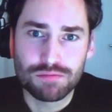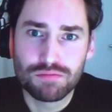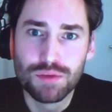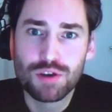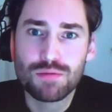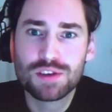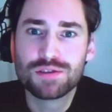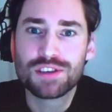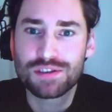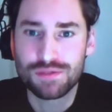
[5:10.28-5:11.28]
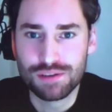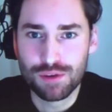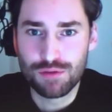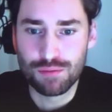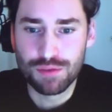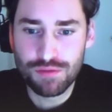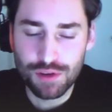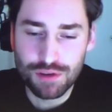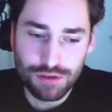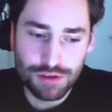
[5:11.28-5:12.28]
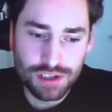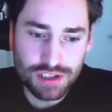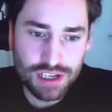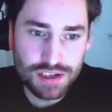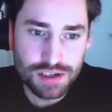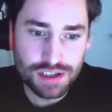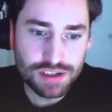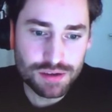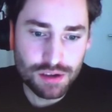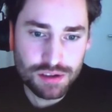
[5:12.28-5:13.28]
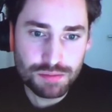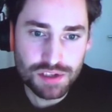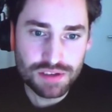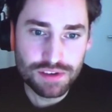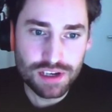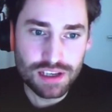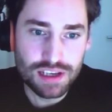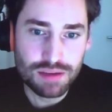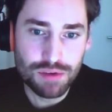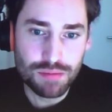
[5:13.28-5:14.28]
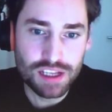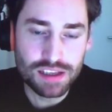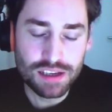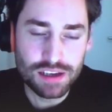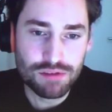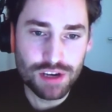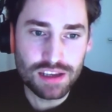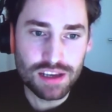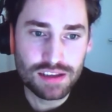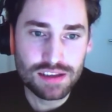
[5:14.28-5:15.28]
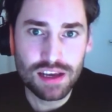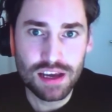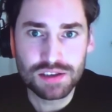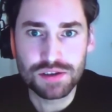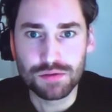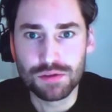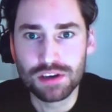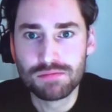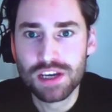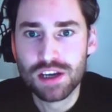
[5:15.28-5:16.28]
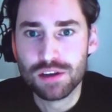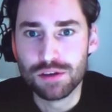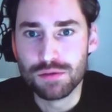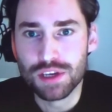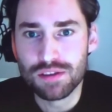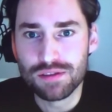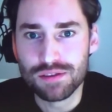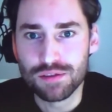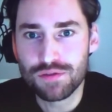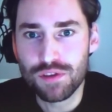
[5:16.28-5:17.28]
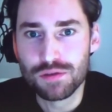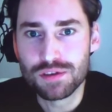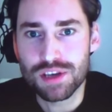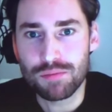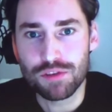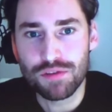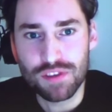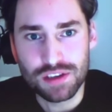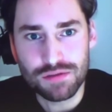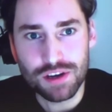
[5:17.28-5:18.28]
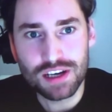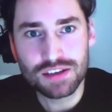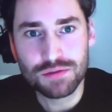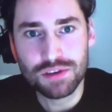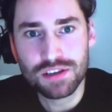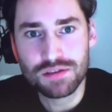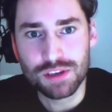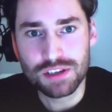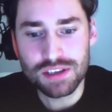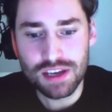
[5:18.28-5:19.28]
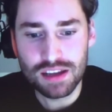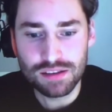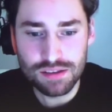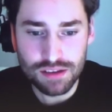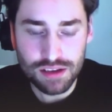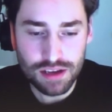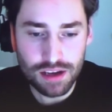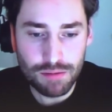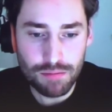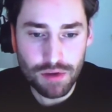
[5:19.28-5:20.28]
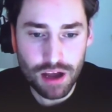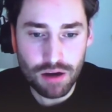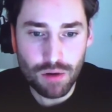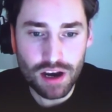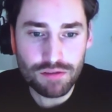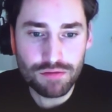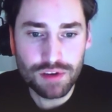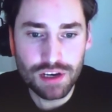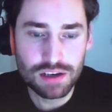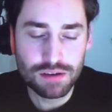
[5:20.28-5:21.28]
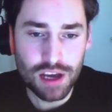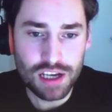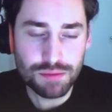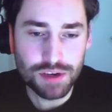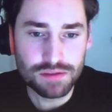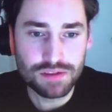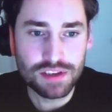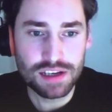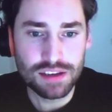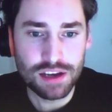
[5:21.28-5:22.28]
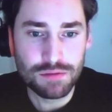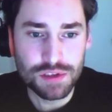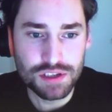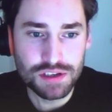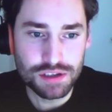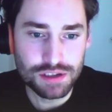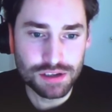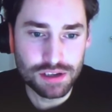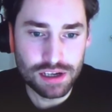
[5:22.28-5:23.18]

becoming successful in recruitment for your organization is not specifically implementing a great ATS or doing a few separate things, right? It's you need to understand how every little aspect of talent acquisition